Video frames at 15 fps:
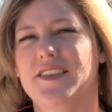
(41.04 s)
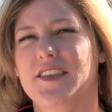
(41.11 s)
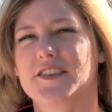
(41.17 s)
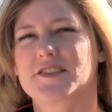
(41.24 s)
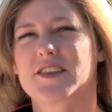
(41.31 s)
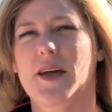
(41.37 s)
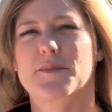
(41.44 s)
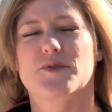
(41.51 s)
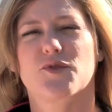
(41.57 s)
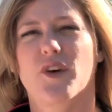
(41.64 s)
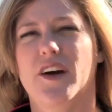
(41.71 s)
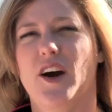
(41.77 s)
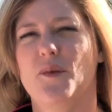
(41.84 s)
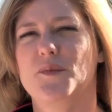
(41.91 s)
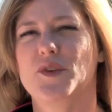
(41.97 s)
these tips
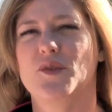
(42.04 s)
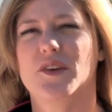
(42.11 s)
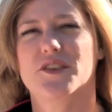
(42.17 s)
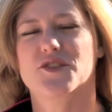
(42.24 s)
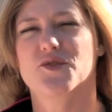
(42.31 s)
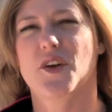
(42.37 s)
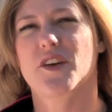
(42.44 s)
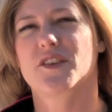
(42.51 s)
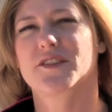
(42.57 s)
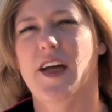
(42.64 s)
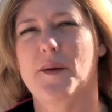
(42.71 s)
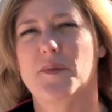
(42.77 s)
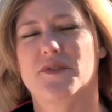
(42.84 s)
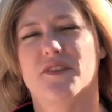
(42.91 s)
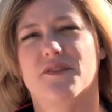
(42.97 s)
will help you enjoy your
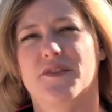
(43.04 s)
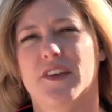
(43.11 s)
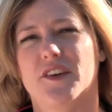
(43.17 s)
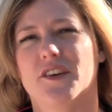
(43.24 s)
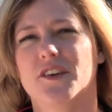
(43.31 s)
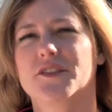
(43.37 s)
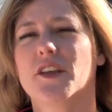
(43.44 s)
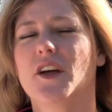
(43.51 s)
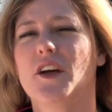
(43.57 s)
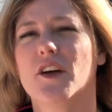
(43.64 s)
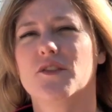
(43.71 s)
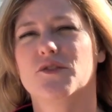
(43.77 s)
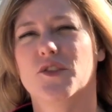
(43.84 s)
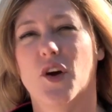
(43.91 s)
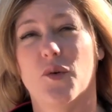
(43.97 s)
time in the field,
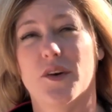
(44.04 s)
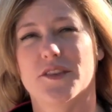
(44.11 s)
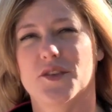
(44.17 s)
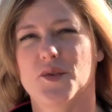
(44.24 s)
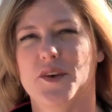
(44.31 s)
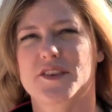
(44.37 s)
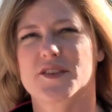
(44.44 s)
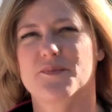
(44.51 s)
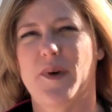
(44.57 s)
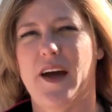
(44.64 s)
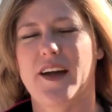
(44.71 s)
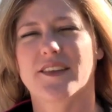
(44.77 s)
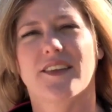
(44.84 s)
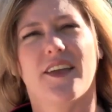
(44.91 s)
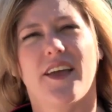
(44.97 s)
know what to
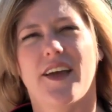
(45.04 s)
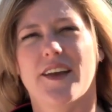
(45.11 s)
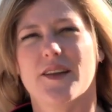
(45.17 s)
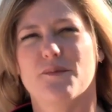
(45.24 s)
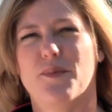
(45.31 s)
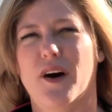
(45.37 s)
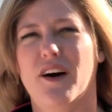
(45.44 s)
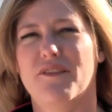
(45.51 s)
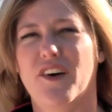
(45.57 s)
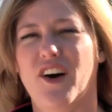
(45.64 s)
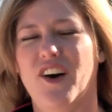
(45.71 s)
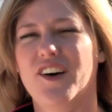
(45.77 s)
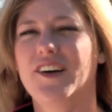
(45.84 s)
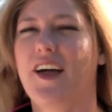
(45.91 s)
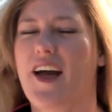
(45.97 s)
expect, and above
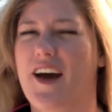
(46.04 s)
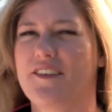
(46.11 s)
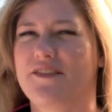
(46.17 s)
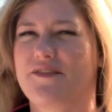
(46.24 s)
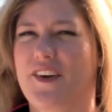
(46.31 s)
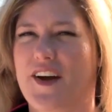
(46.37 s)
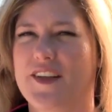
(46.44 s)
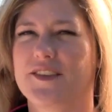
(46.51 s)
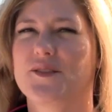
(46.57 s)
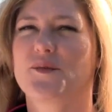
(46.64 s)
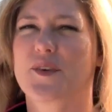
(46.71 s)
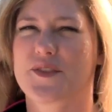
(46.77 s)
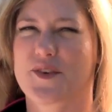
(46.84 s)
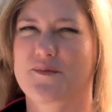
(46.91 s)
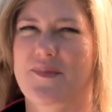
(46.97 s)
all, have fun
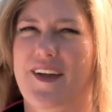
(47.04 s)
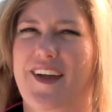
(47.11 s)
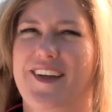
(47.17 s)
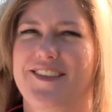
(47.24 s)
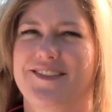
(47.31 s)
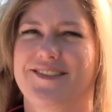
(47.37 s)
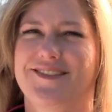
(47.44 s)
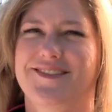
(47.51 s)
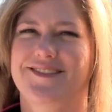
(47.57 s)
with your man.